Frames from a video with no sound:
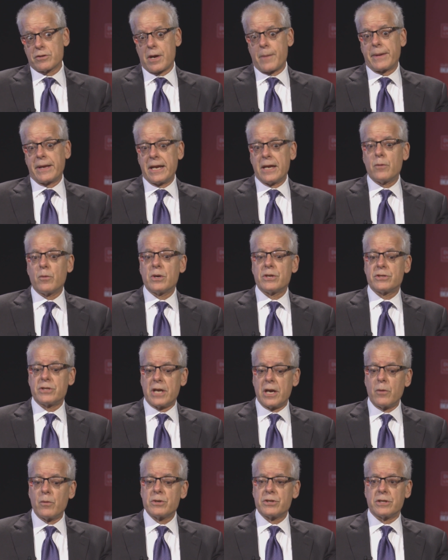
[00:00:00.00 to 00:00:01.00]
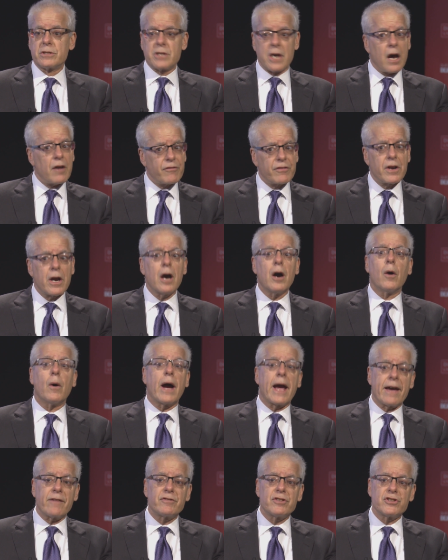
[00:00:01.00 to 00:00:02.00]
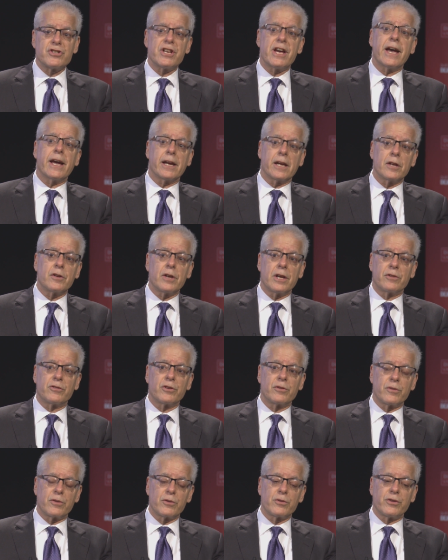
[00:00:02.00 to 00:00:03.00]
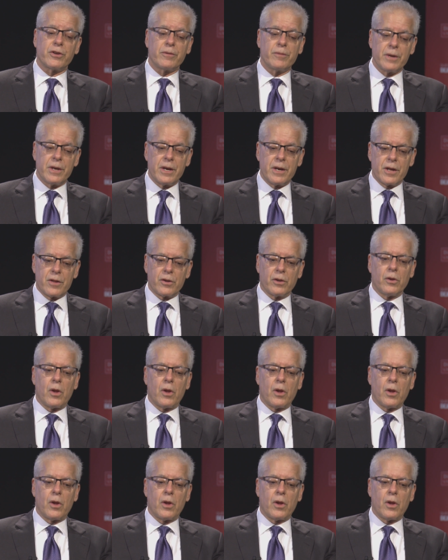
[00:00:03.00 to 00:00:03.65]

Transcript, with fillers: I mean, it was, it was a tough go, I have to say. It, it's a, there's a, a